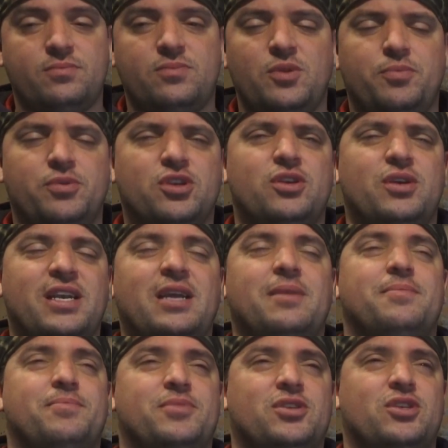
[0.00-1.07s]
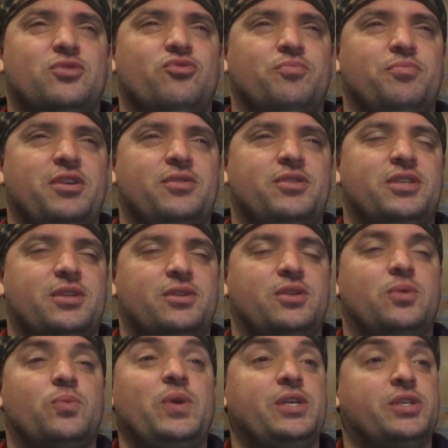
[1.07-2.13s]
Besides from Beerus and
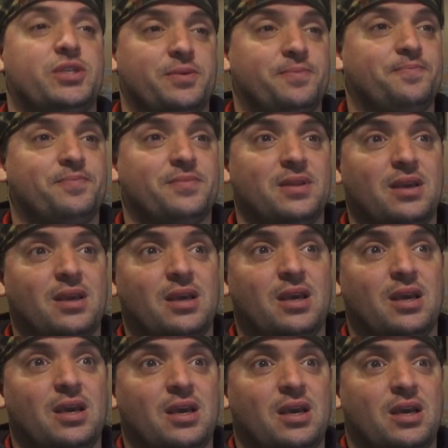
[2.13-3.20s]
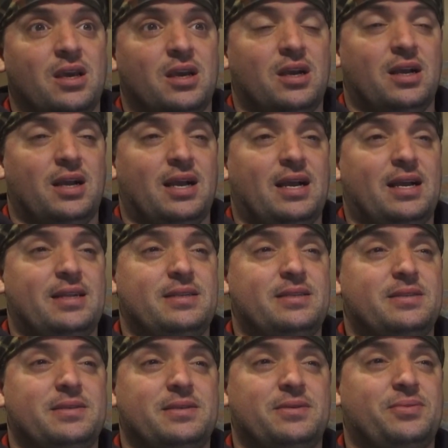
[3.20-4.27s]
Whis. And
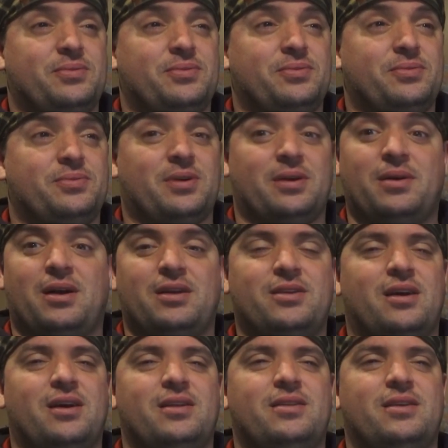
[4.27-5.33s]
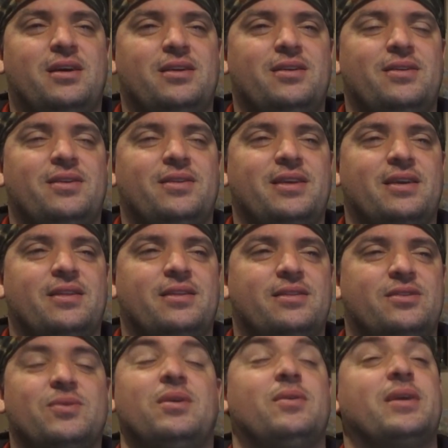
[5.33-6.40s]
I don't know how to get out of
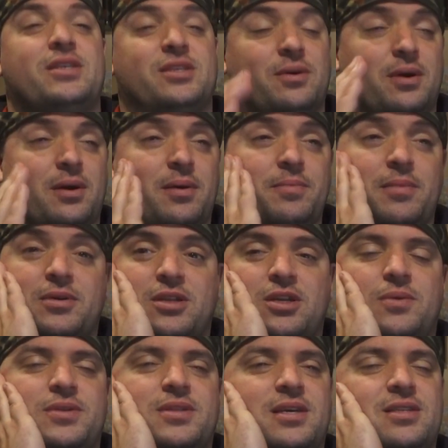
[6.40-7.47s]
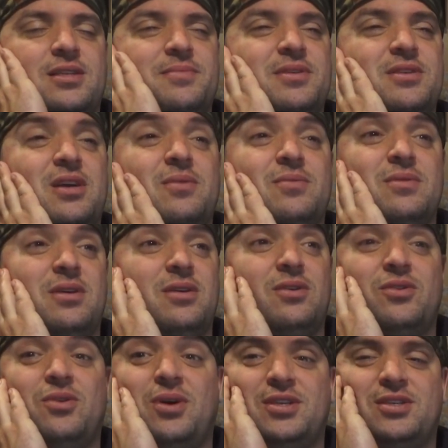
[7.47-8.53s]
this. Okay, so I'm not going to go into that because
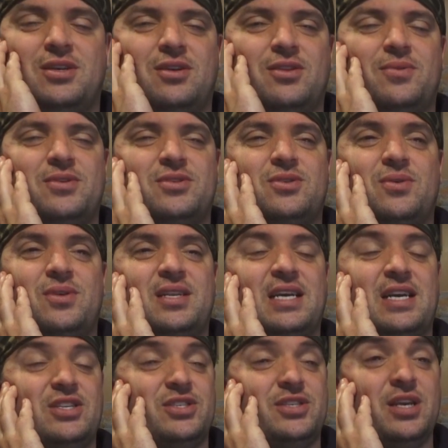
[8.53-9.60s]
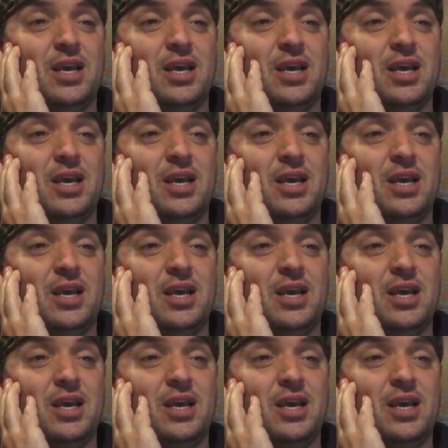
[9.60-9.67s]
otherwise I'll go on a tangent.